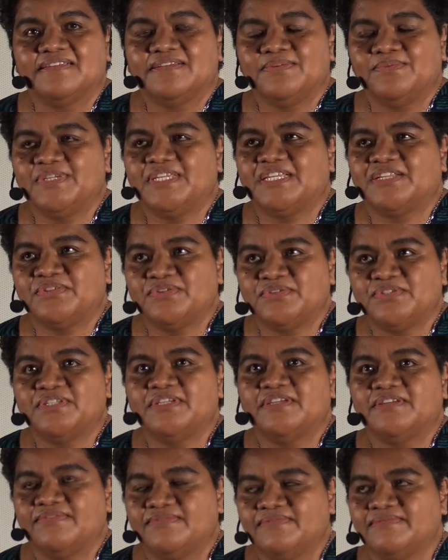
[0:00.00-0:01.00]
We get to
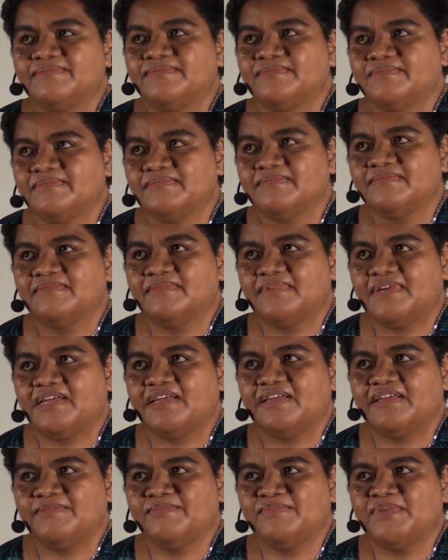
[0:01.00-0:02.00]
serve.
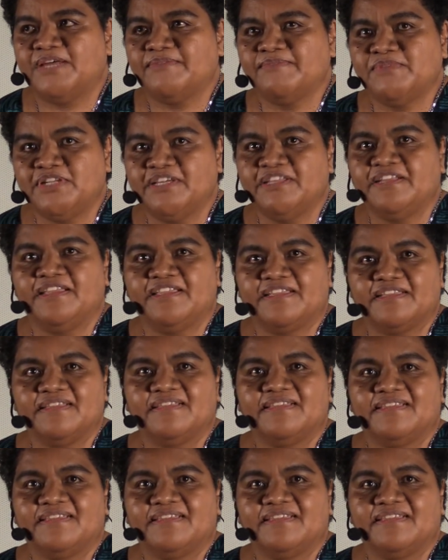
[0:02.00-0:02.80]
I'm learning.